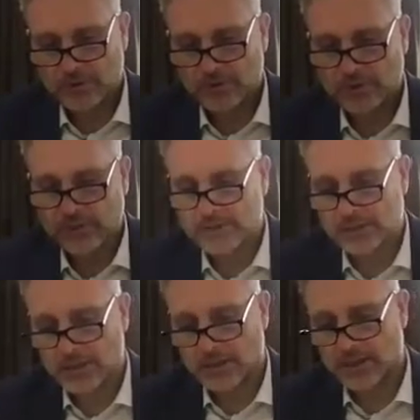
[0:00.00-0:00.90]
Look at
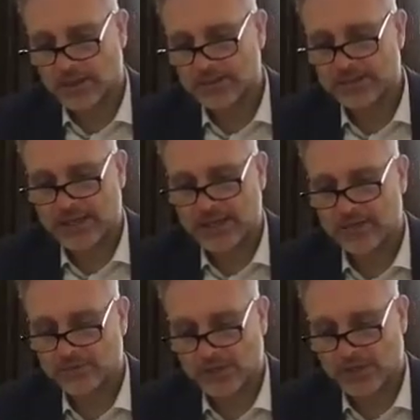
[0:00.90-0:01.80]
the end
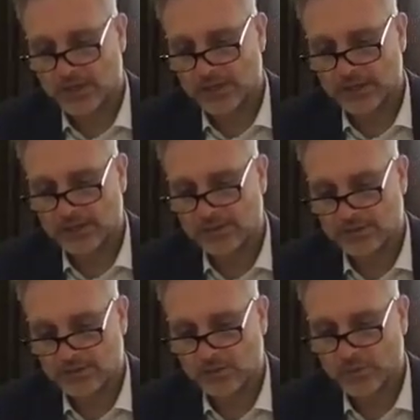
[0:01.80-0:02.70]
of Shacharit,
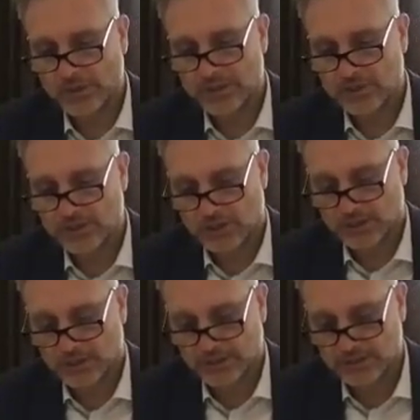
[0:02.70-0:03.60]
the weekday
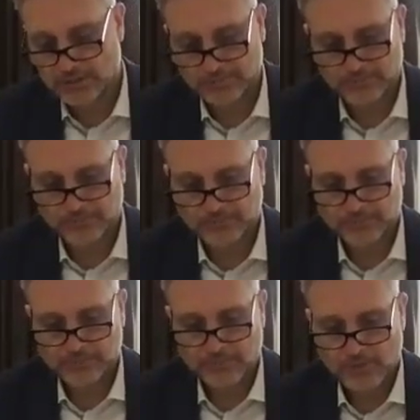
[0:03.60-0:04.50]
Shacharit,
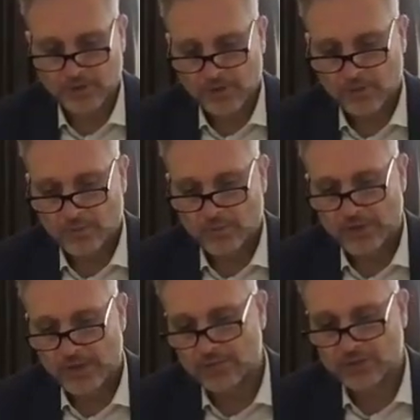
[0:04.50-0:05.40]
when
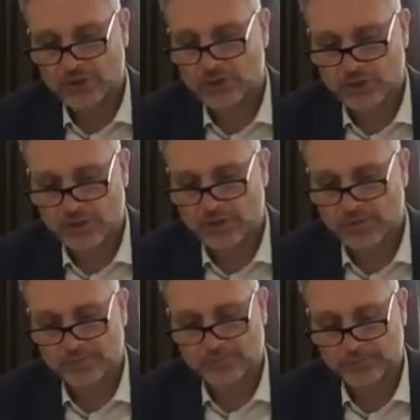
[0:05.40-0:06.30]
we have Shir Shel
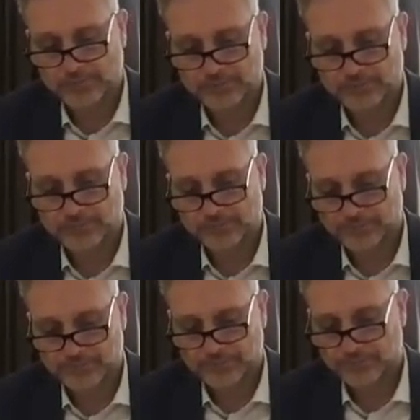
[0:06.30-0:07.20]
Yom.
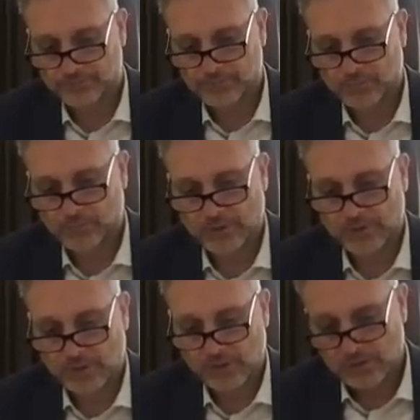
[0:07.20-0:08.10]

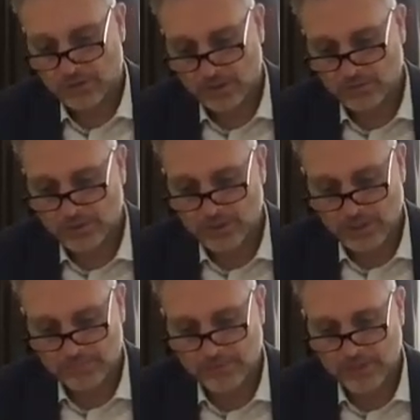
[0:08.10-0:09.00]
Right? So I'm looking
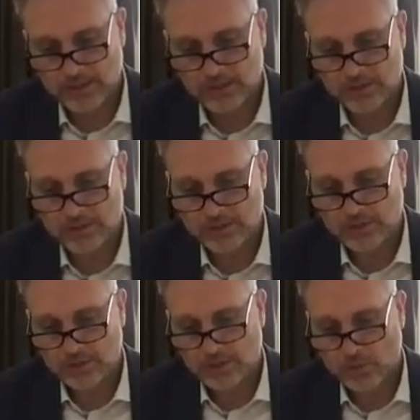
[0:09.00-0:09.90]
at page
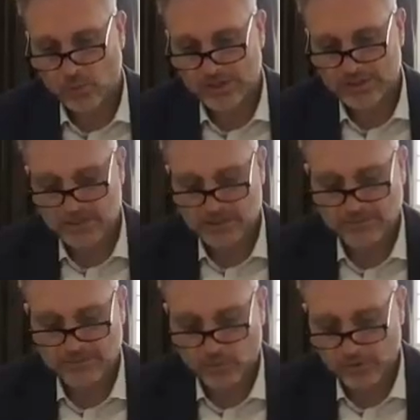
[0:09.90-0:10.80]

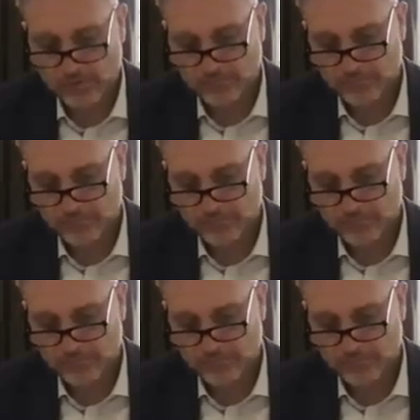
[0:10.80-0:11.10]
164.